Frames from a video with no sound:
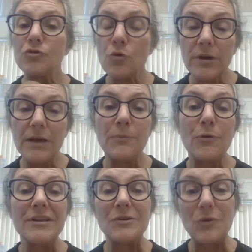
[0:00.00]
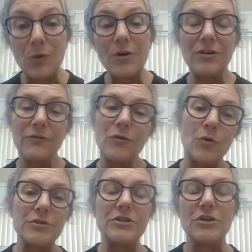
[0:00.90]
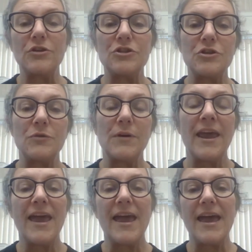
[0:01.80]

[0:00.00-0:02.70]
talking points, or of course you could do it